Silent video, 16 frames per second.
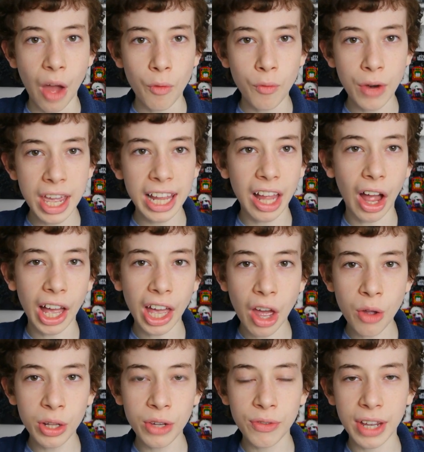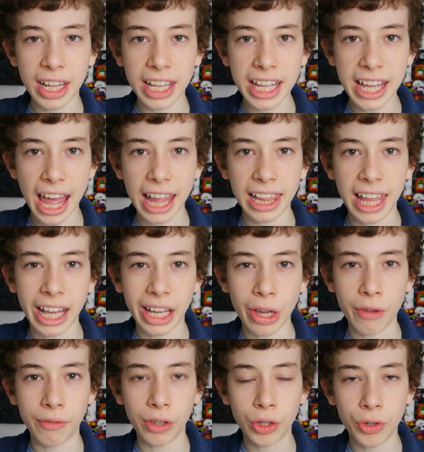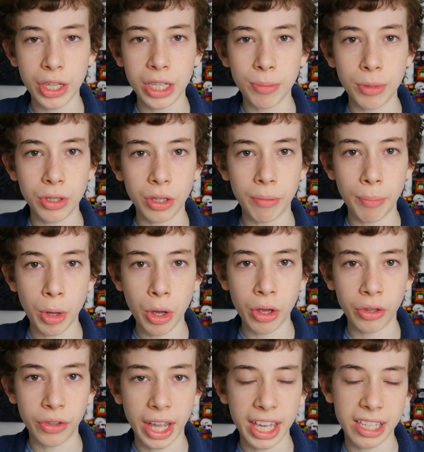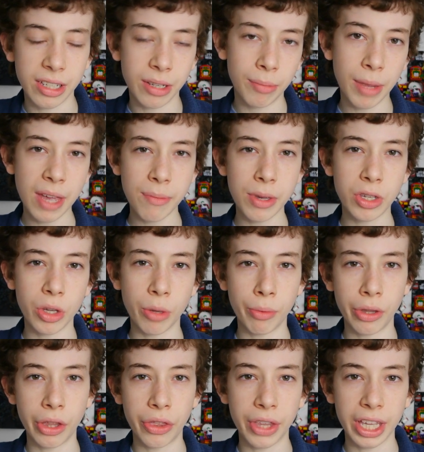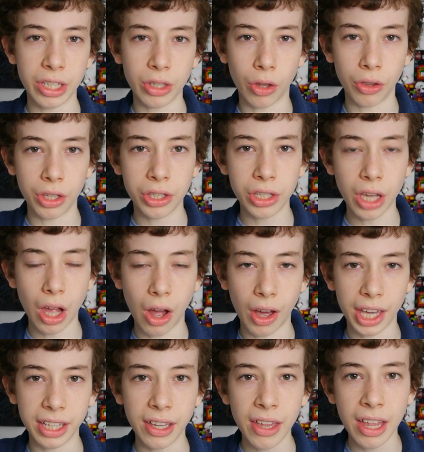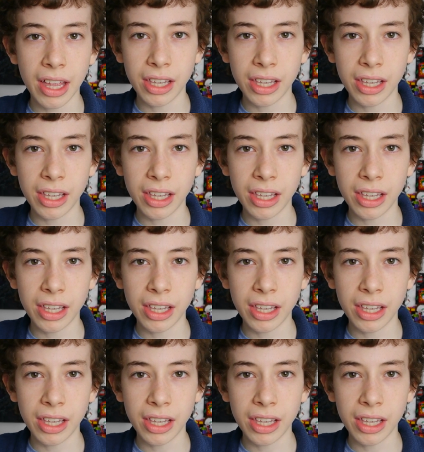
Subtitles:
really I only really get Lego for Christmas and birthdays, and maybe some other things on the side,